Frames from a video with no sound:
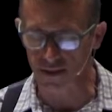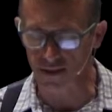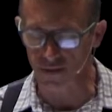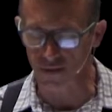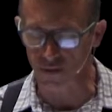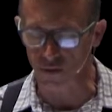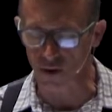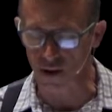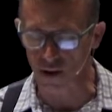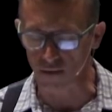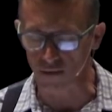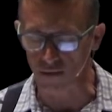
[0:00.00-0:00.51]

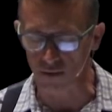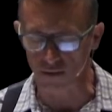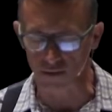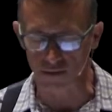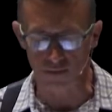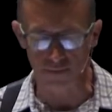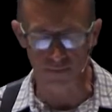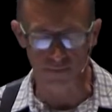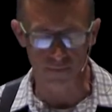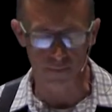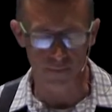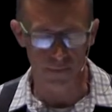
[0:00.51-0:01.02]
forever.
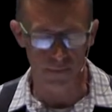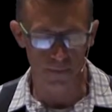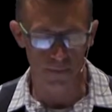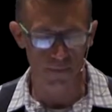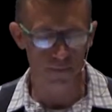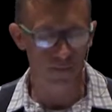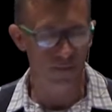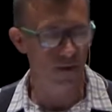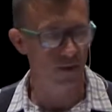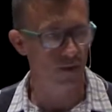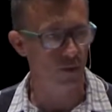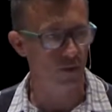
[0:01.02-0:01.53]

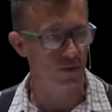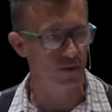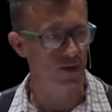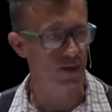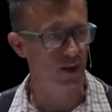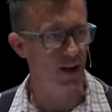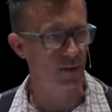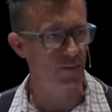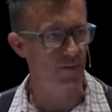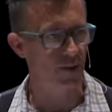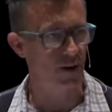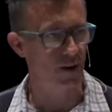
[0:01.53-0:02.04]
We'll
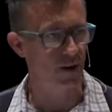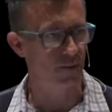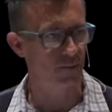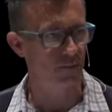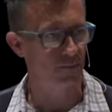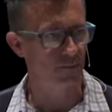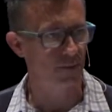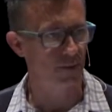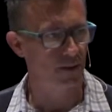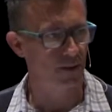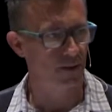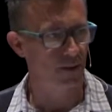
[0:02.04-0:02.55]
stop there.
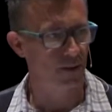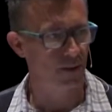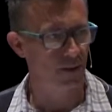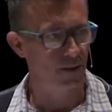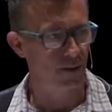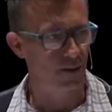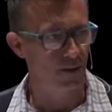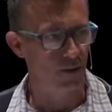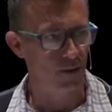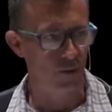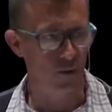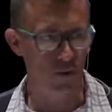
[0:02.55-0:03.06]

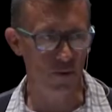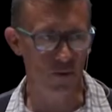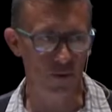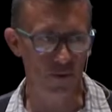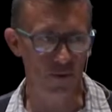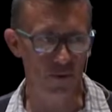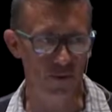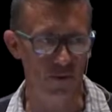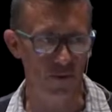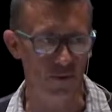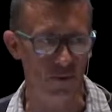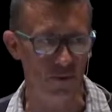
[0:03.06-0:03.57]

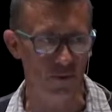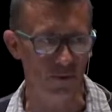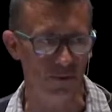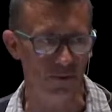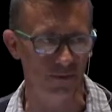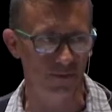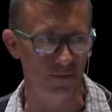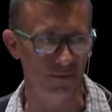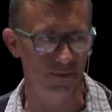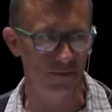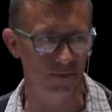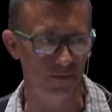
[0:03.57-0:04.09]
Woo!
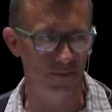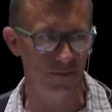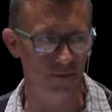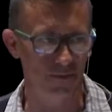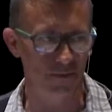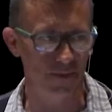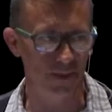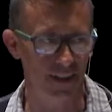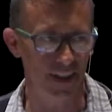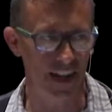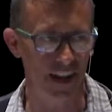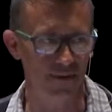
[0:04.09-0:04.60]

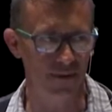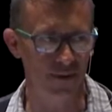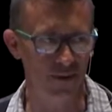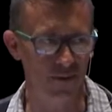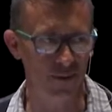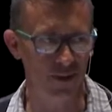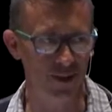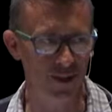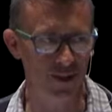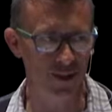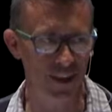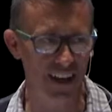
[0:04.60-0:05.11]
David,
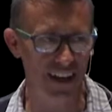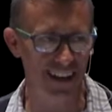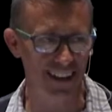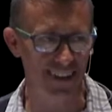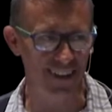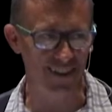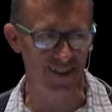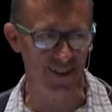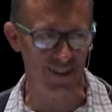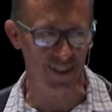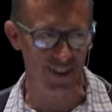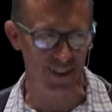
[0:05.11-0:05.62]
what you
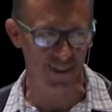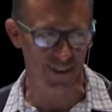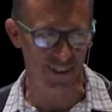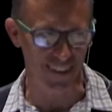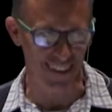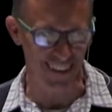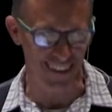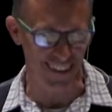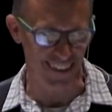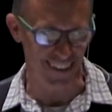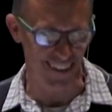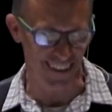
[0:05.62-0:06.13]
gotten yourself
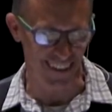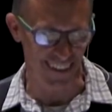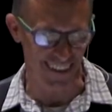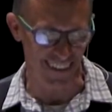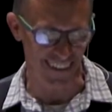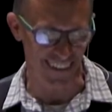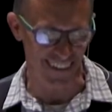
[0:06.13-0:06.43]
into here?